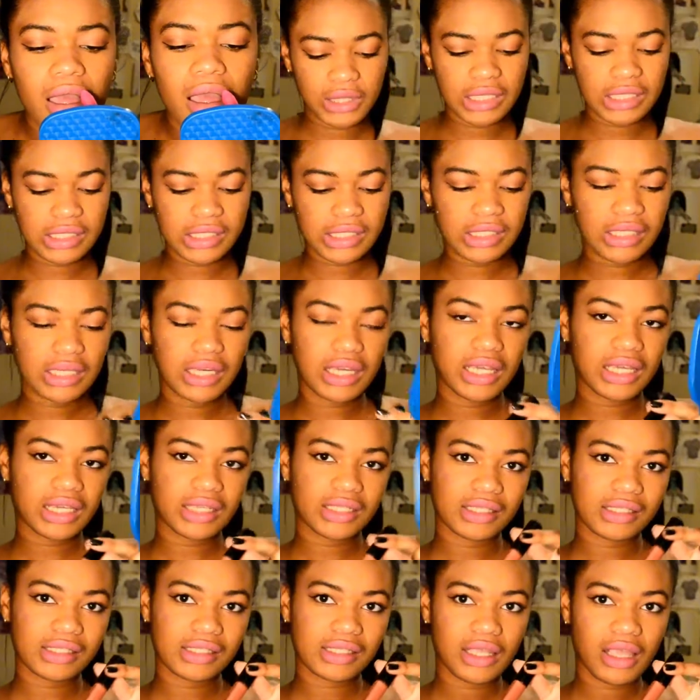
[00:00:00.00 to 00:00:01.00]
This NYX
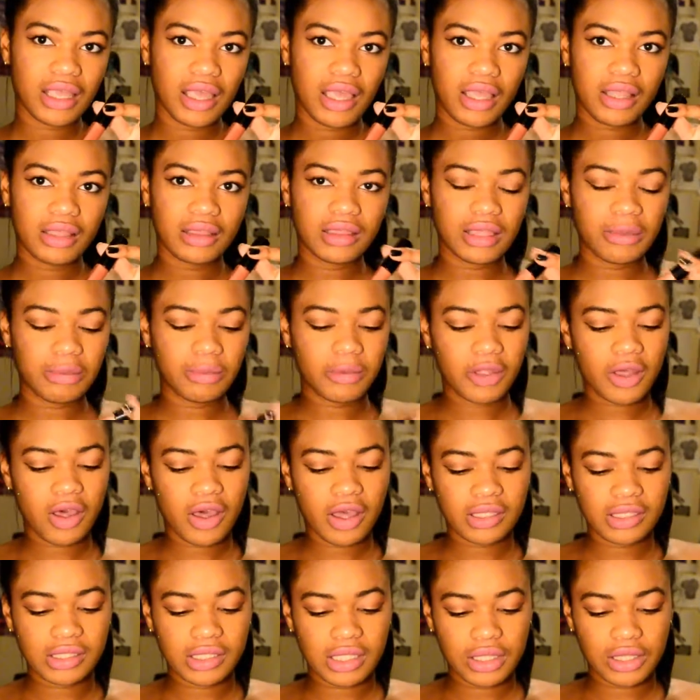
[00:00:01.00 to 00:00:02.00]
lip
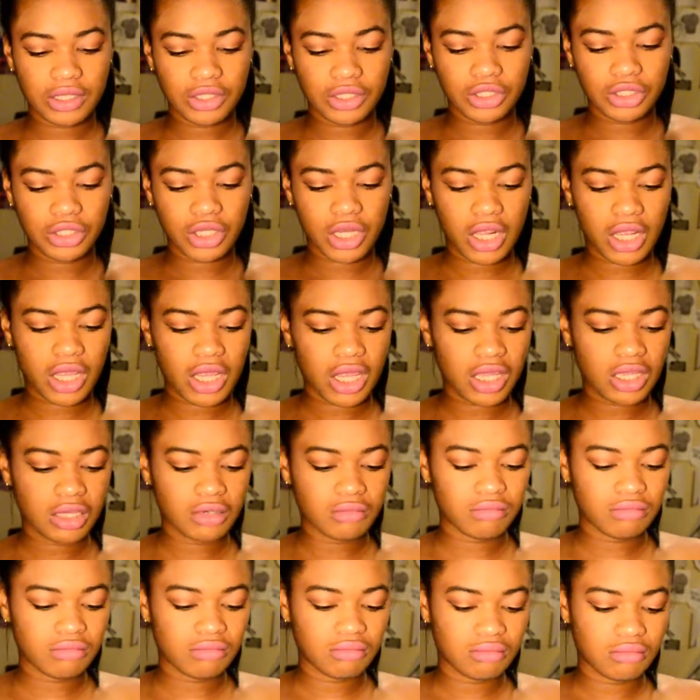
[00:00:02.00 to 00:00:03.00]
gloss in the shade,
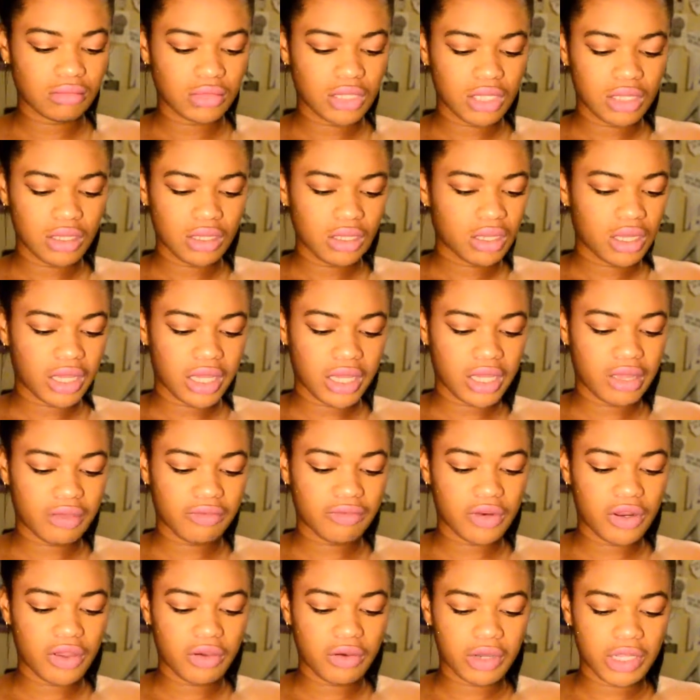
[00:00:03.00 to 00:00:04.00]
I have
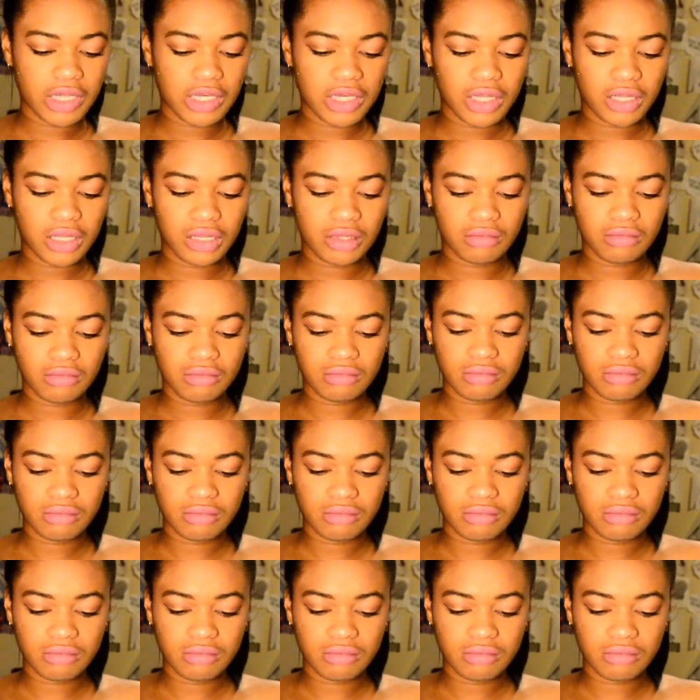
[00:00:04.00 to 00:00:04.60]
no idea.